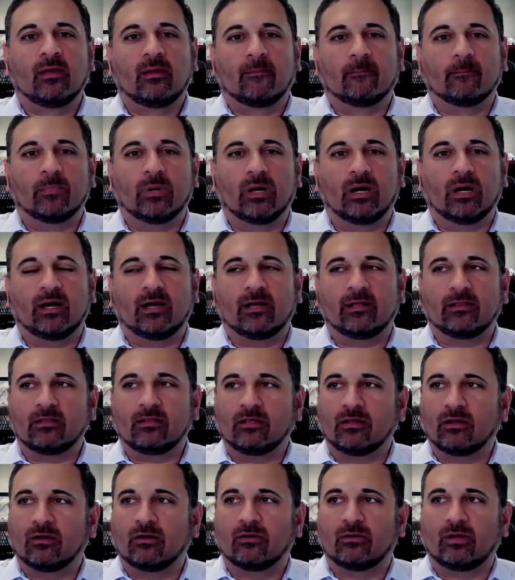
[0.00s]
But,
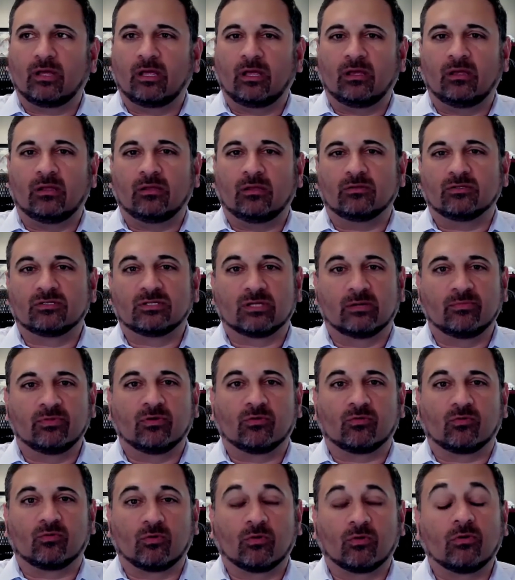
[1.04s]
in some of the
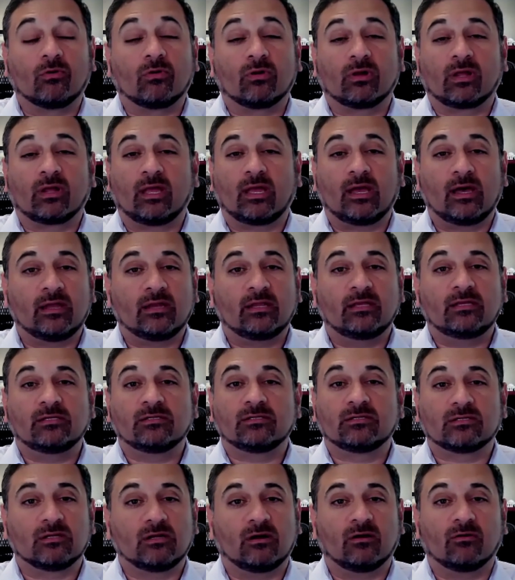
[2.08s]
rural
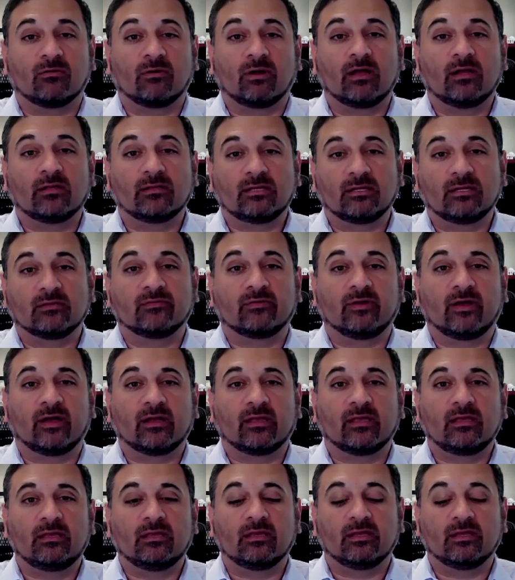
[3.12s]
counties around Kentucky,